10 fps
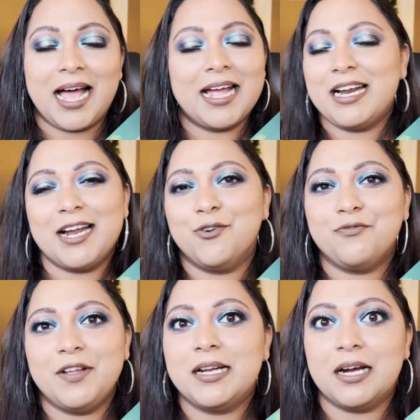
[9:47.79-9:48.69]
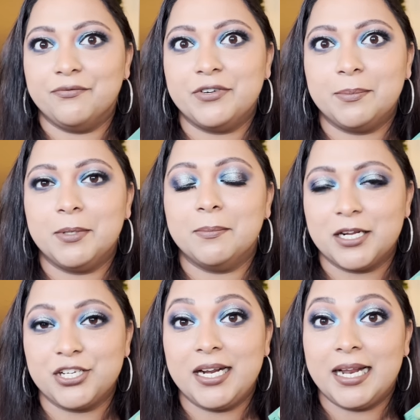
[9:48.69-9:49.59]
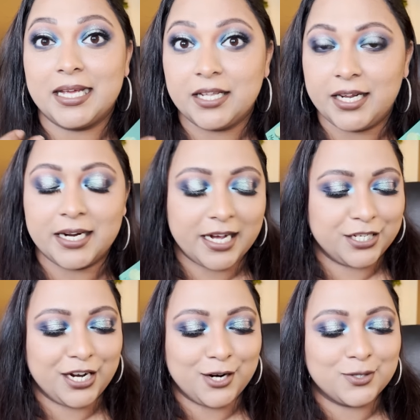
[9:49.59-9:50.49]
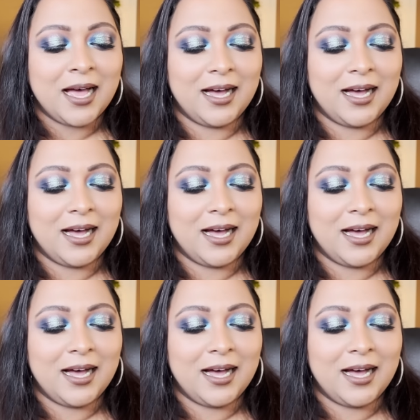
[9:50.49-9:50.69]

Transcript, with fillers: I don't feel comfortable much in like green eyeshadows.